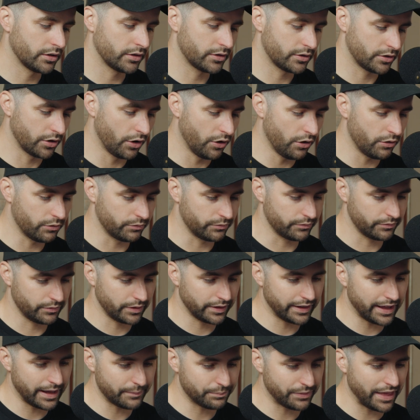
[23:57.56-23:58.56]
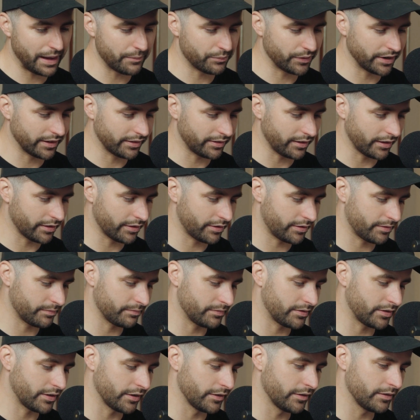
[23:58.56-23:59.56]
Cool. Well, that brings us
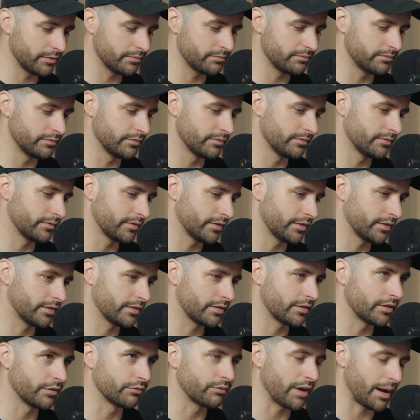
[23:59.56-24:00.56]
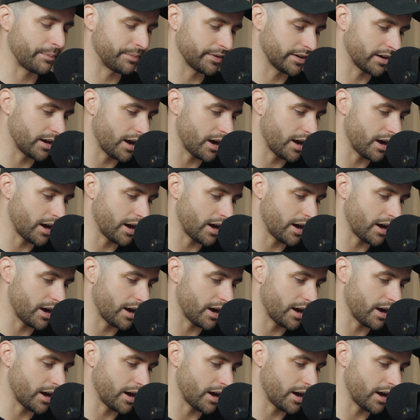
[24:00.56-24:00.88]
to wrapping